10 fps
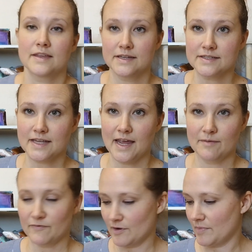these
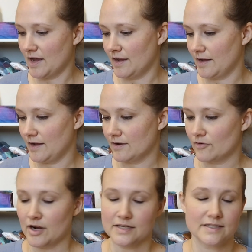came from a
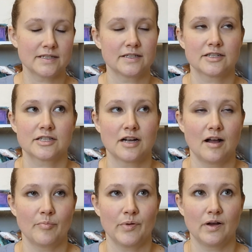cross-stitch
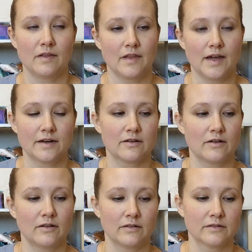shop online
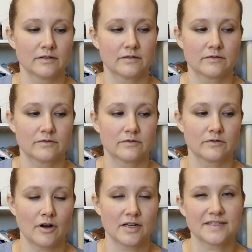called
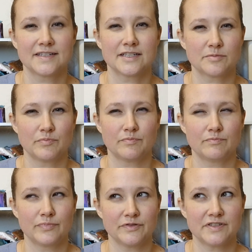Cross Stitch
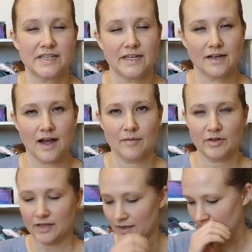Boutique, I
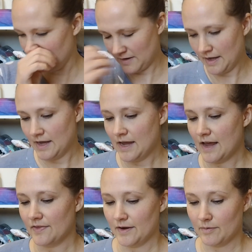believe.
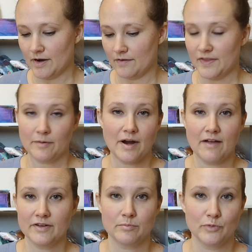They were
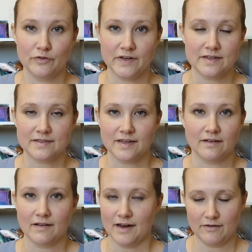having a moving
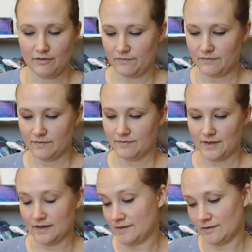sale. I don't know if
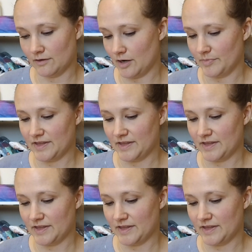they still are,